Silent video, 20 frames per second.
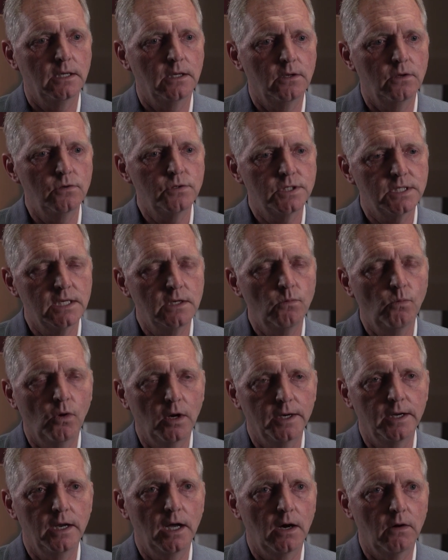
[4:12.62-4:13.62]
You see
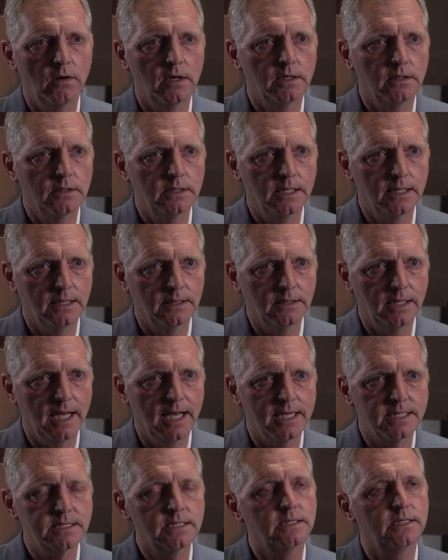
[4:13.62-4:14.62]
one NOAA in
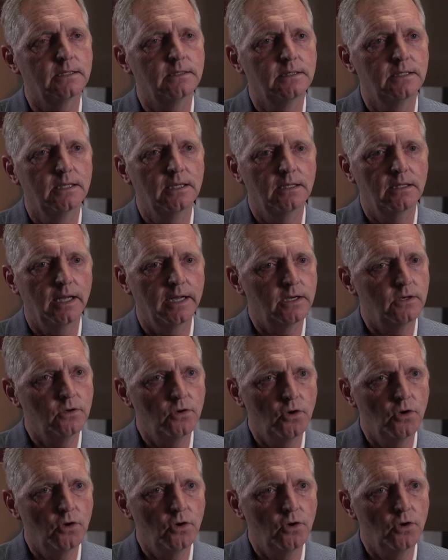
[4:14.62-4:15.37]
Alaska like